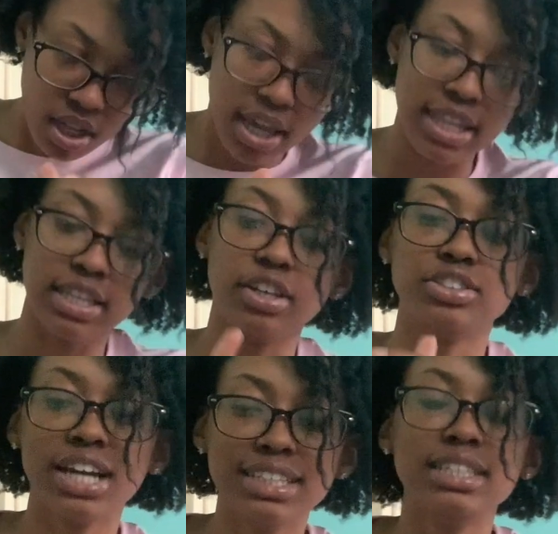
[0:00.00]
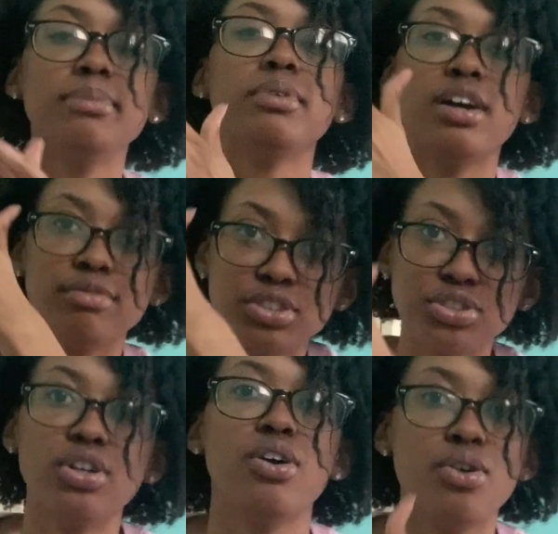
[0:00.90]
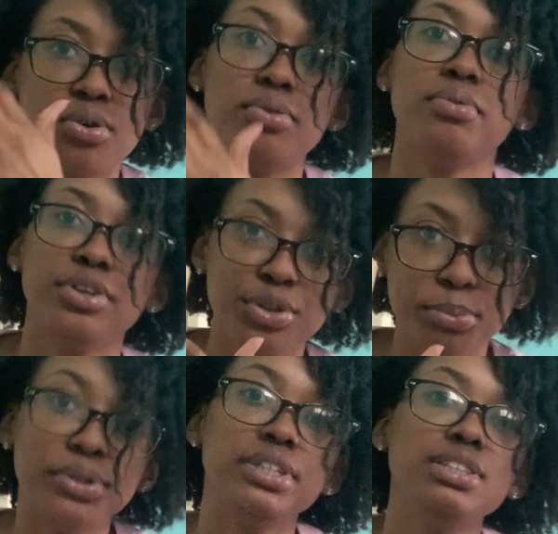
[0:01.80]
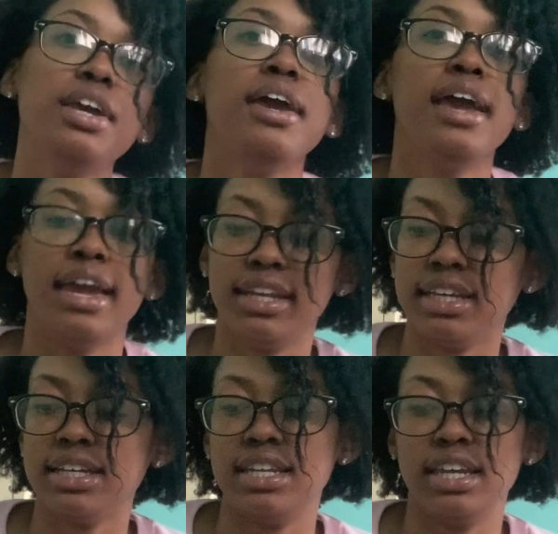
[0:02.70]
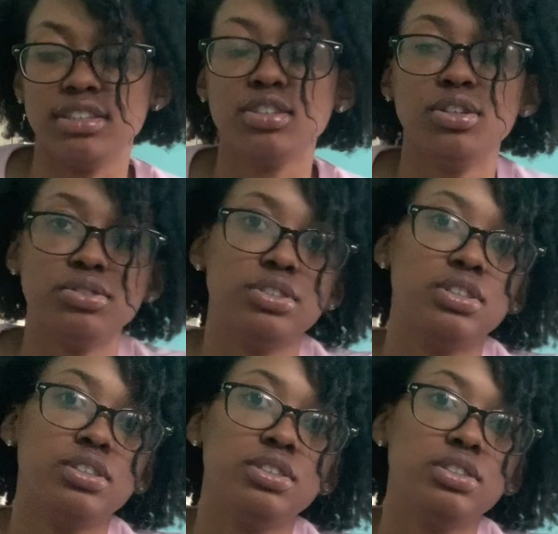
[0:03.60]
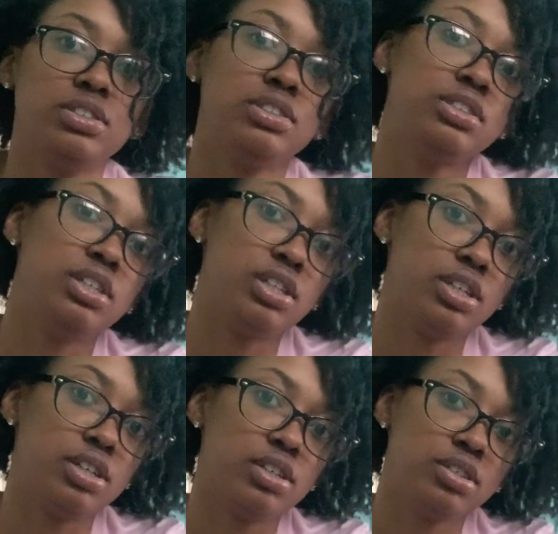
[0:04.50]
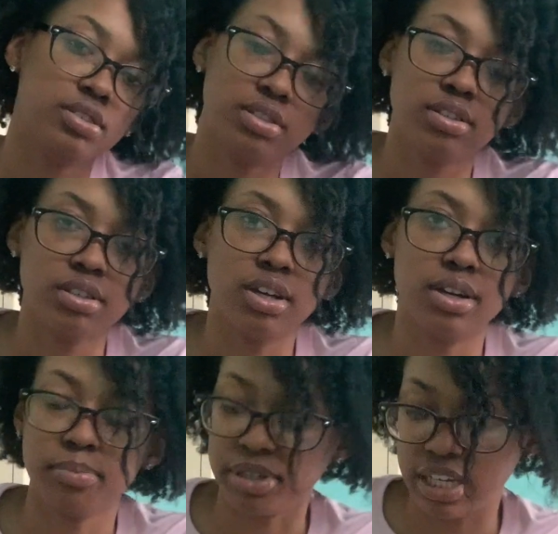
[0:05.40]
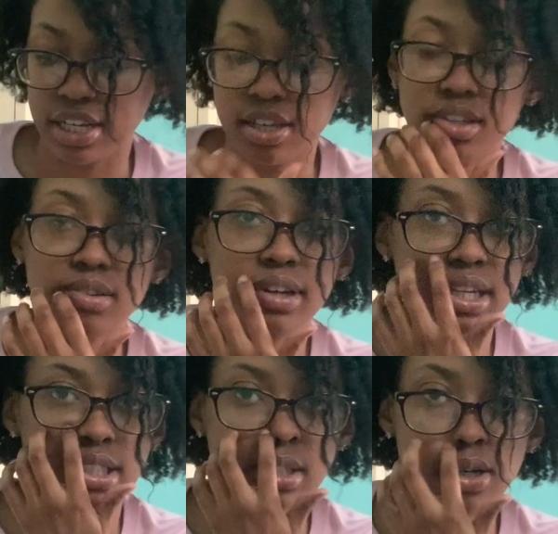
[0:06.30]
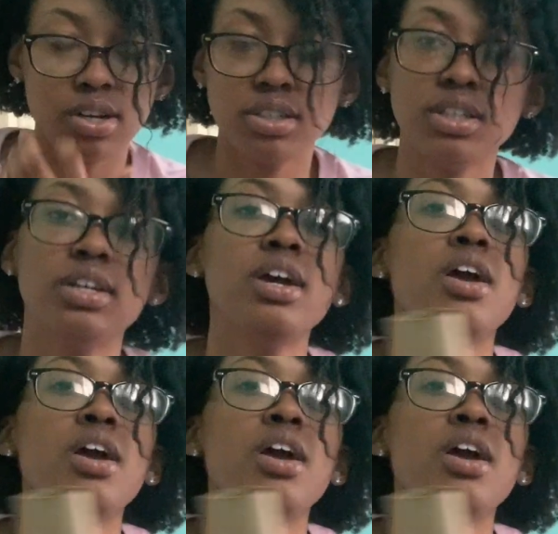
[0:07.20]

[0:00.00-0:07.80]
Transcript: And then your tricep covers your whole humerus, and it connects closer to the beginning of the radius and the ulna.